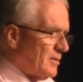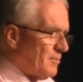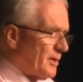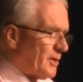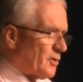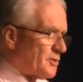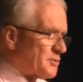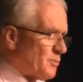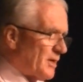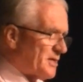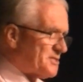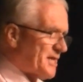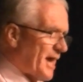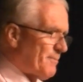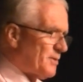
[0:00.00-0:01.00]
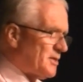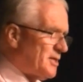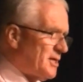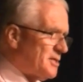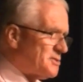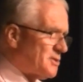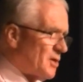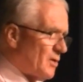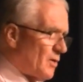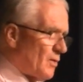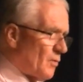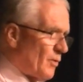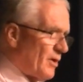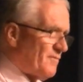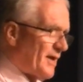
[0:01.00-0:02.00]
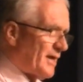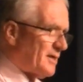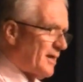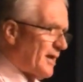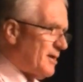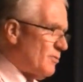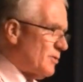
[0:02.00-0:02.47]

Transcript: Because what has happened is we've had a